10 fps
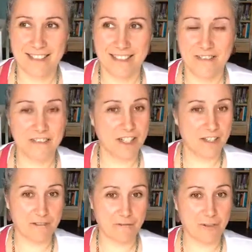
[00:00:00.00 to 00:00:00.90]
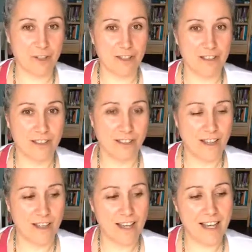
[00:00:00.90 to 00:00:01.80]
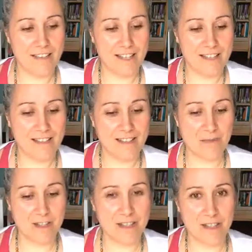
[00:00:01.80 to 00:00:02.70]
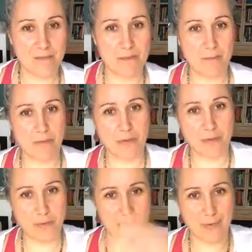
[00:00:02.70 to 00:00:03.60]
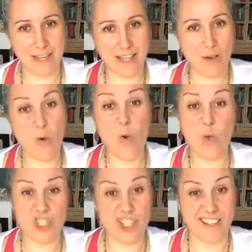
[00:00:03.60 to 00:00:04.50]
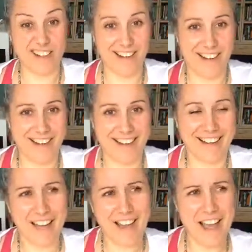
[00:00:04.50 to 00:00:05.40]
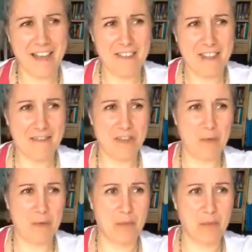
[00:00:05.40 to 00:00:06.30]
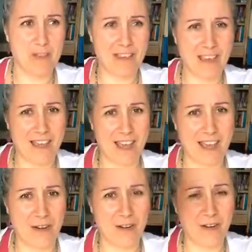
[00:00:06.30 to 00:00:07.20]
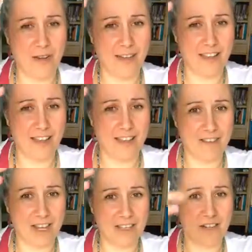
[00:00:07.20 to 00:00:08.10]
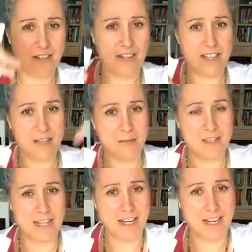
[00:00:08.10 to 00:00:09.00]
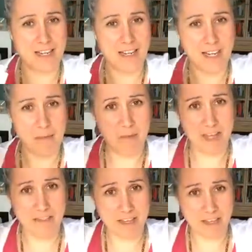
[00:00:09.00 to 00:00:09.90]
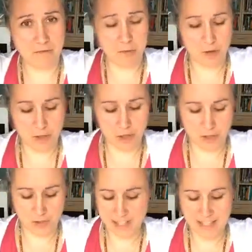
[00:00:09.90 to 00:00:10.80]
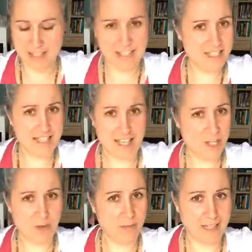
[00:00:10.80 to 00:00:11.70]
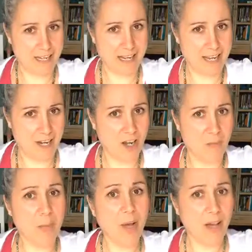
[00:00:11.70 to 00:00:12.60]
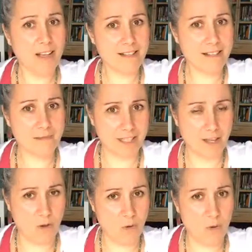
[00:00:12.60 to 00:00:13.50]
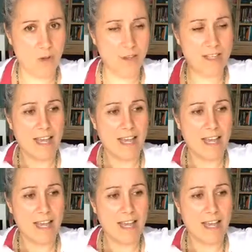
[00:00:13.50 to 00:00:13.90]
very full, and then someone dumps like a whole chicken on it, and then someone puts like, I don't know, a gallon of ice cream, and then a big thing of orange juice, like things that your plate cannot possibly hold.